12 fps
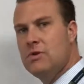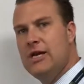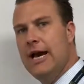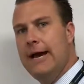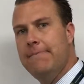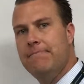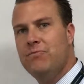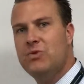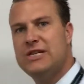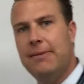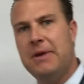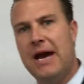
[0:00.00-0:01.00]
Okay,
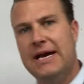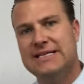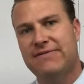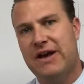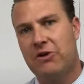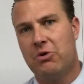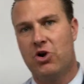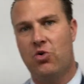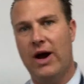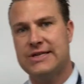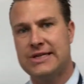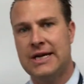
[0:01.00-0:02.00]
what's up guys? I've had a
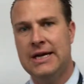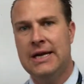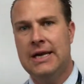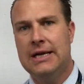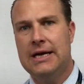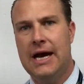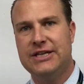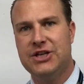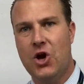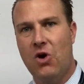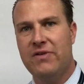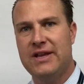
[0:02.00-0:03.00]
request to
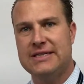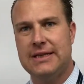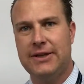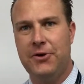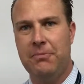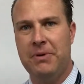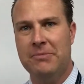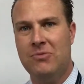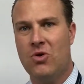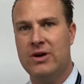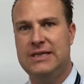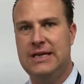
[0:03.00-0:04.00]
go over this a little bit
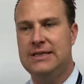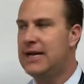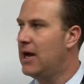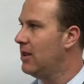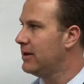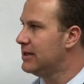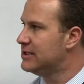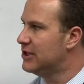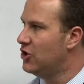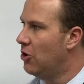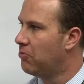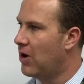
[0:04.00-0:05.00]
more in detail, and I said
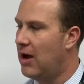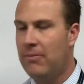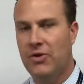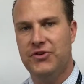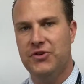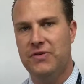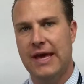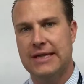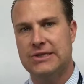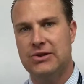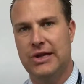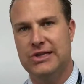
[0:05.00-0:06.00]
no problem, I'll do
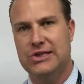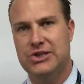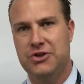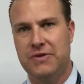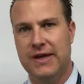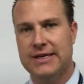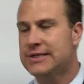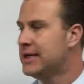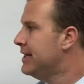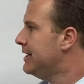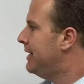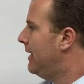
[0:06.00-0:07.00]
that. So let's do this.
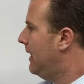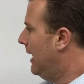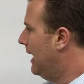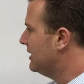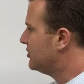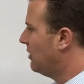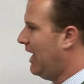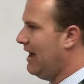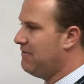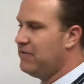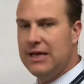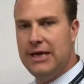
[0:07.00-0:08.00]
So I
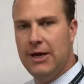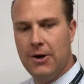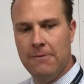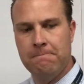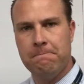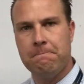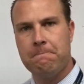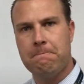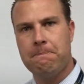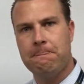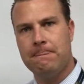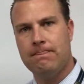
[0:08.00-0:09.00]
have it here,
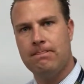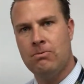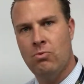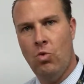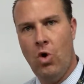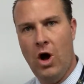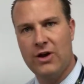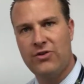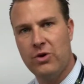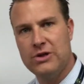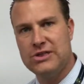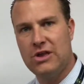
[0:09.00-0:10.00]
walk
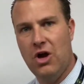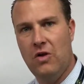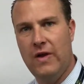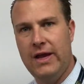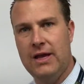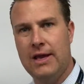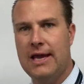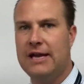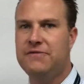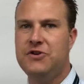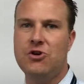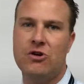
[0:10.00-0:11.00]
through it slowly. Again,
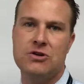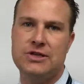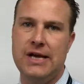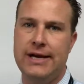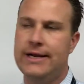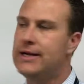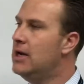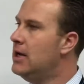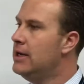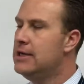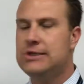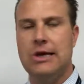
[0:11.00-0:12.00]
if you don't understand it,
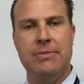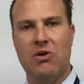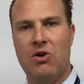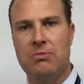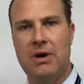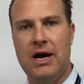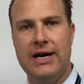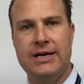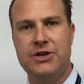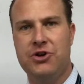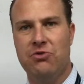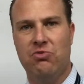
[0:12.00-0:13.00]
send me a
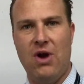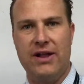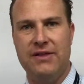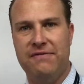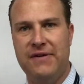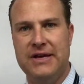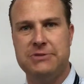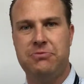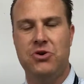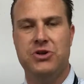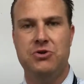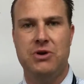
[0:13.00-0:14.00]
reminder. You can write on the
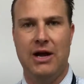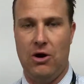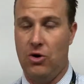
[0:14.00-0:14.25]
Facebook, you could